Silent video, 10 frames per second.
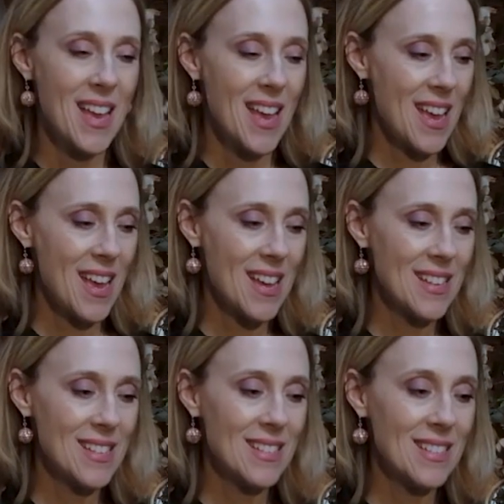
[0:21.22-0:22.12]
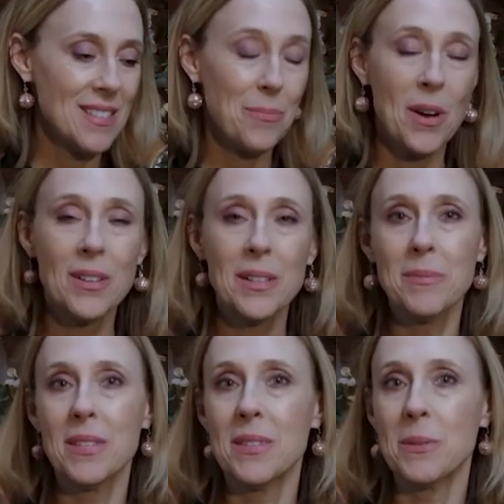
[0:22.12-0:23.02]
And welcome
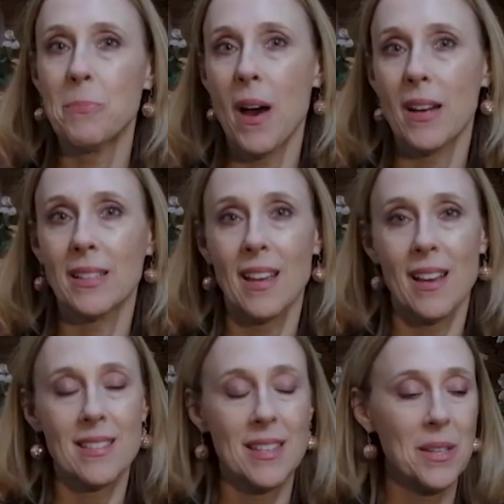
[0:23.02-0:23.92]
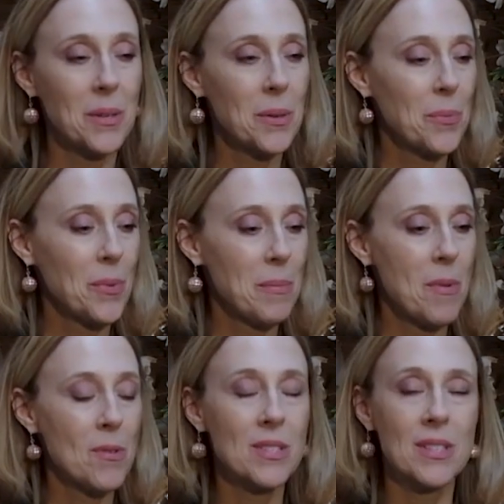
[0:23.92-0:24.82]
to this podcast. Here we
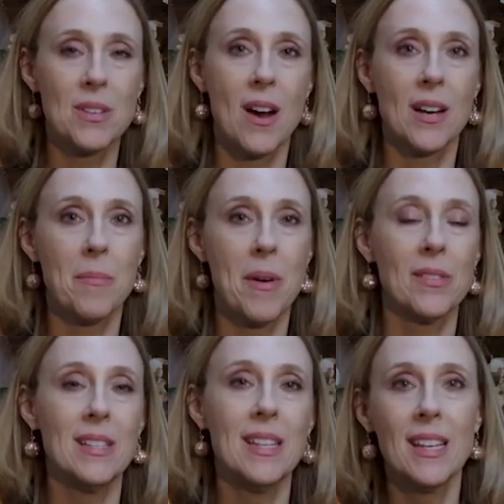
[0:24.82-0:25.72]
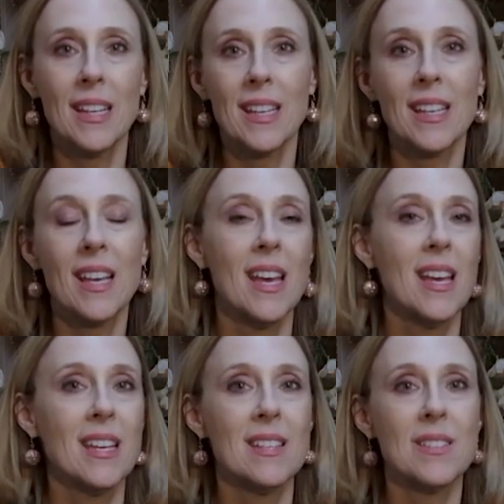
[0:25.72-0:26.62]
mostly talk about knitting,
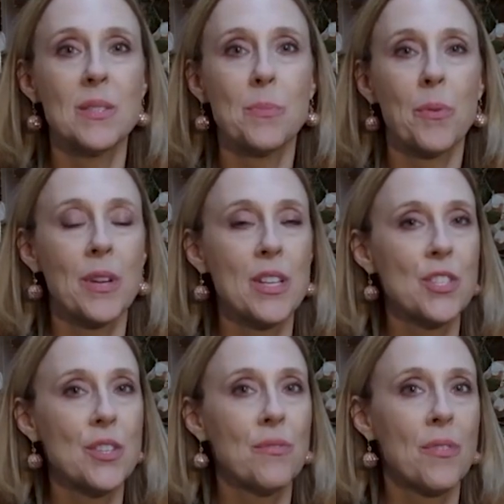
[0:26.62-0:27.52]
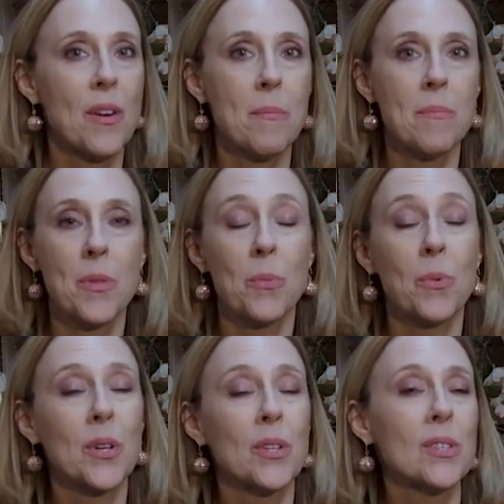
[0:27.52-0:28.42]
inspiration from the
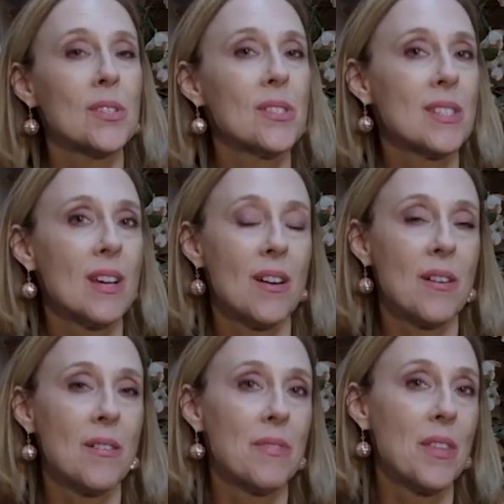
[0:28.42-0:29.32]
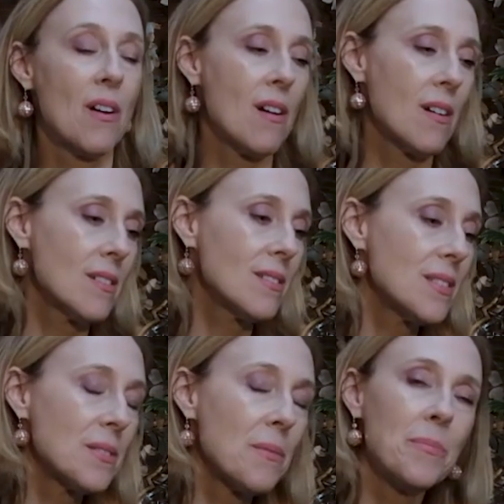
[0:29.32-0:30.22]
world of the
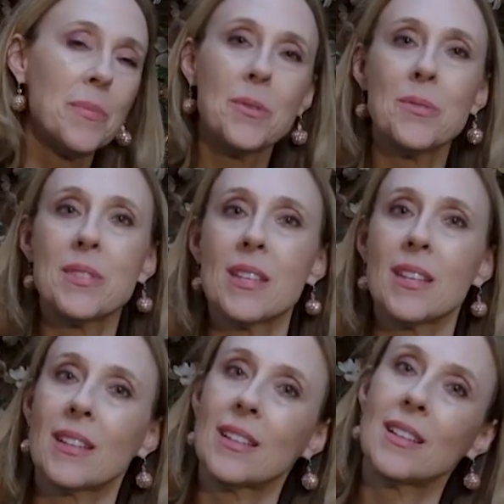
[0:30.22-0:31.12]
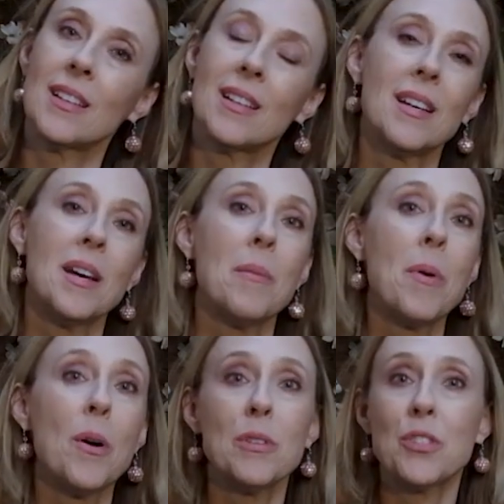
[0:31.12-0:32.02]
arts, music,
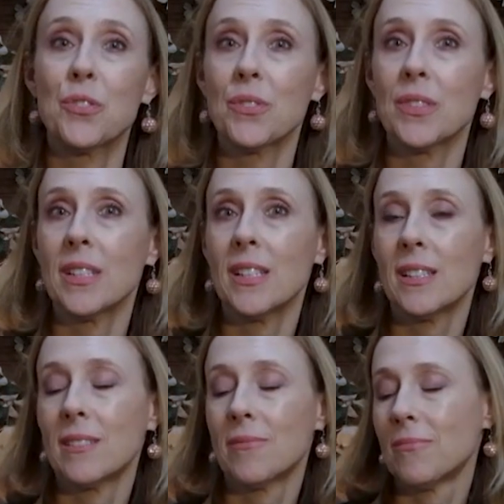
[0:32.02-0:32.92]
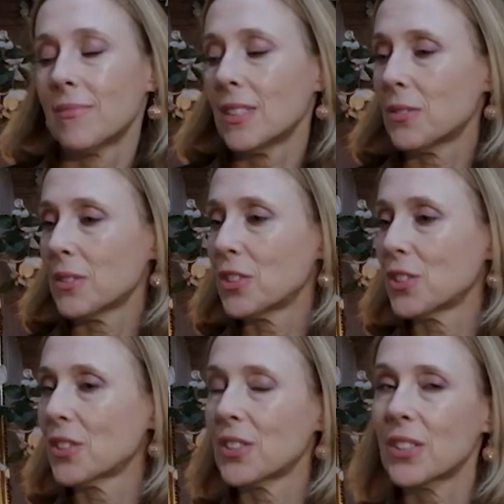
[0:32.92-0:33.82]
poetry,
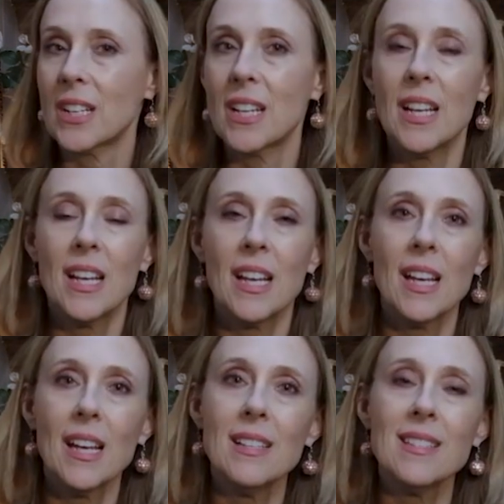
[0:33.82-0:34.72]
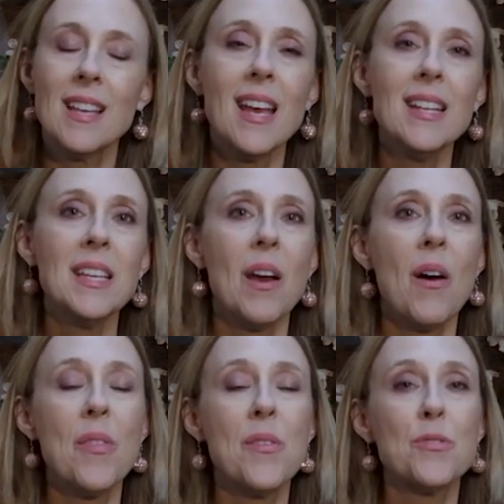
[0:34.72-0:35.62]
literature, and any
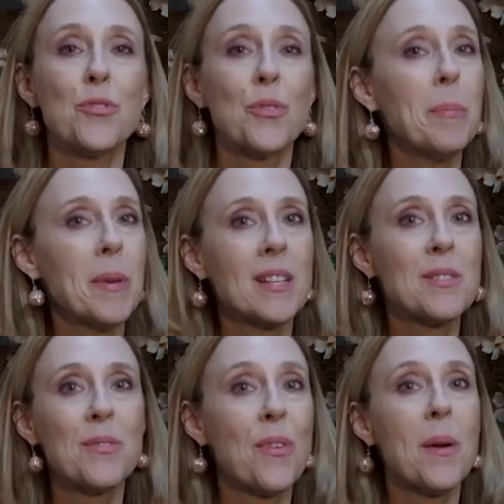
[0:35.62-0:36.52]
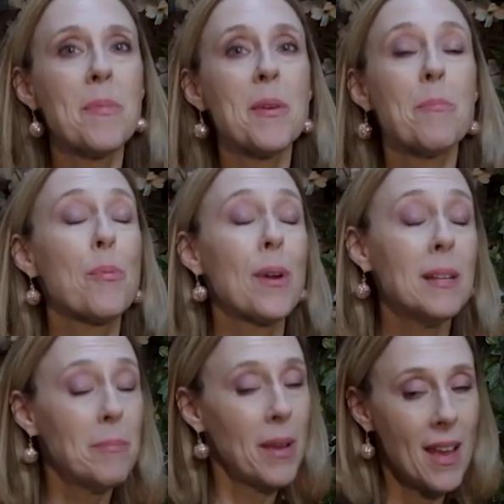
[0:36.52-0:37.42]
other drippings from the
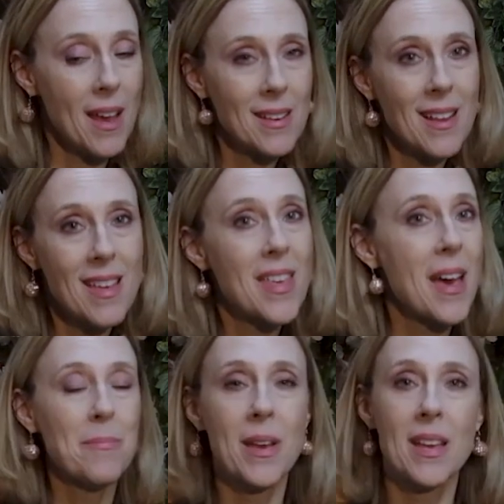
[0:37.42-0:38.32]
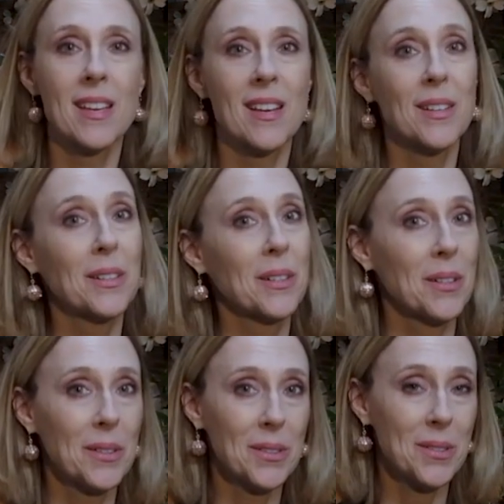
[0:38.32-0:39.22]
brain pan that may
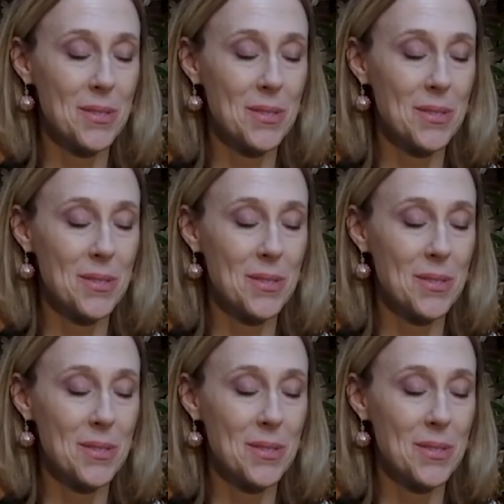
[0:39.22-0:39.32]
occur.